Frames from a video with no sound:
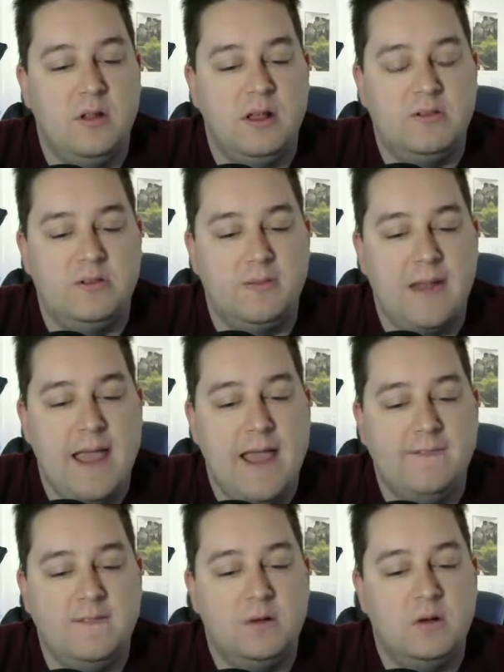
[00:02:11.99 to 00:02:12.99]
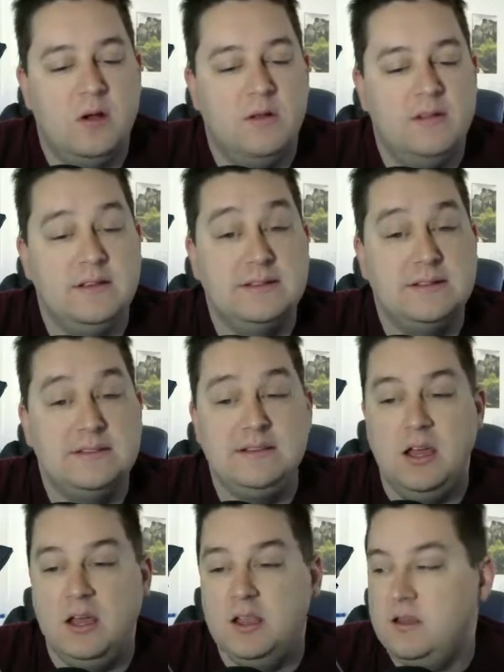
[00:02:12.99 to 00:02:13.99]
Classroom after all this is
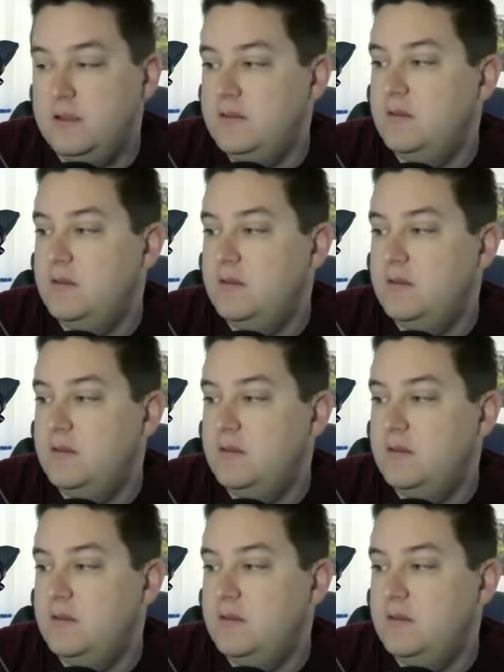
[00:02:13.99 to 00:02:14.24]
done,